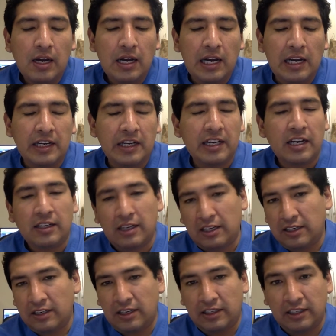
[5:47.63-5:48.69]
and
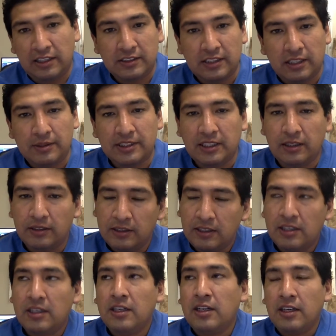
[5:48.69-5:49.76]
I started saying,
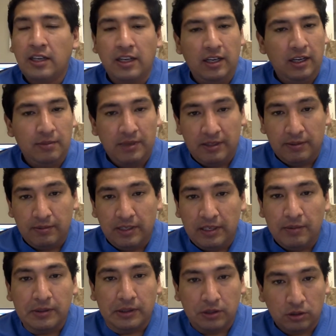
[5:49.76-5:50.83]
hey, my
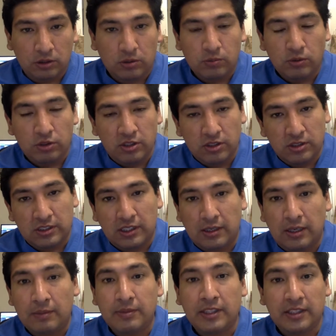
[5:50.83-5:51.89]
name is Dr. Munoz.
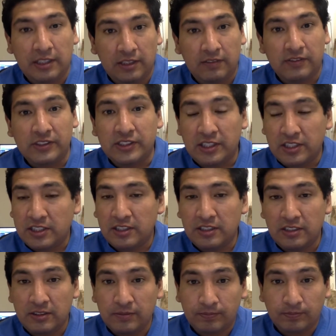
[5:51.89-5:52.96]
I'm the attending
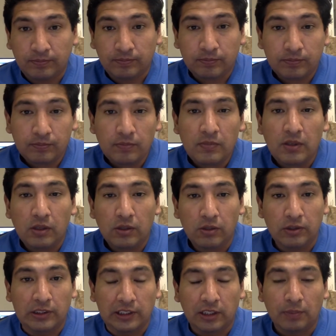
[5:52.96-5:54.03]
physician
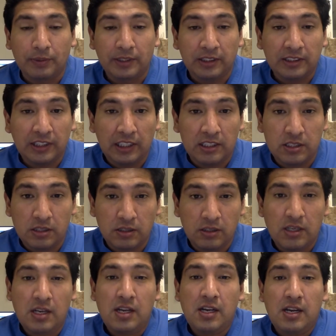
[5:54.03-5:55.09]
during this hospitalization,
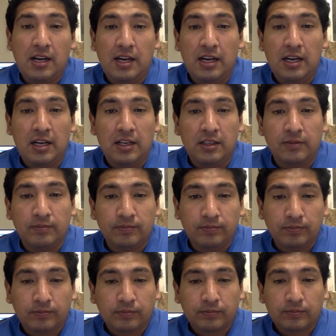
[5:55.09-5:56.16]
and
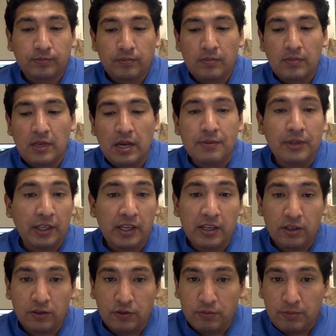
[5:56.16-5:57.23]
I'm taking
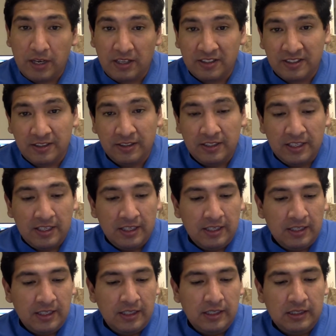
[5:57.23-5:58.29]
care of your mother.
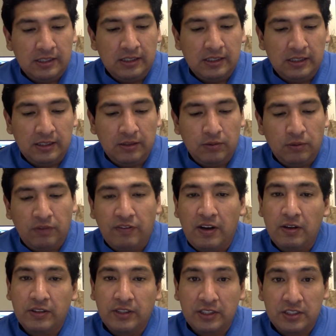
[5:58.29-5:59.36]
We
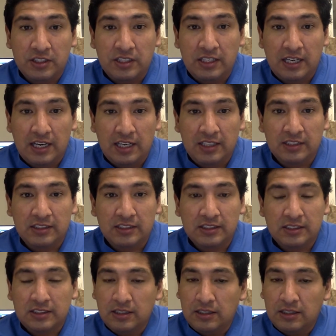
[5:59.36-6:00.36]
found that she has